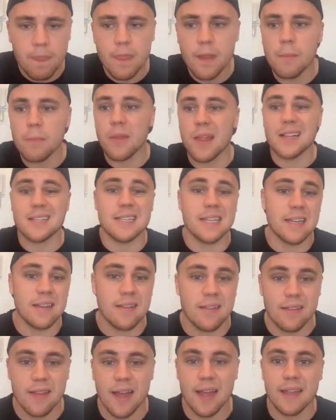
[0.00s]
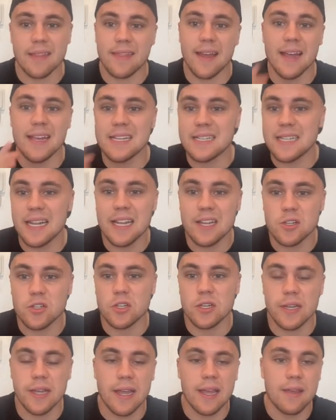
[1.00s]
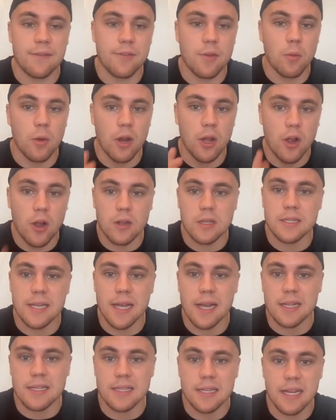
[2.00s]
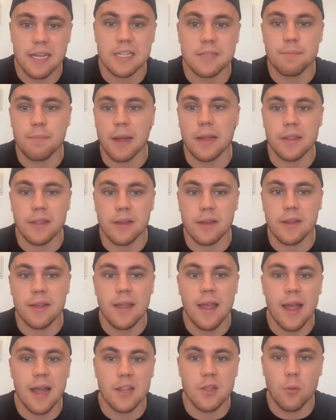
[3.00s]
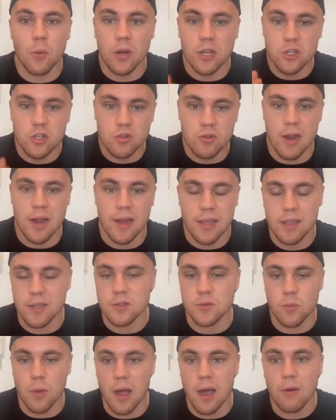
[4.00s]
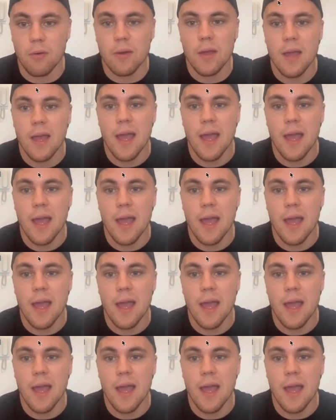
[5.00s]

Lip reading: But that's it. That is literally it. If you want to contact leads manually and you want to track it as well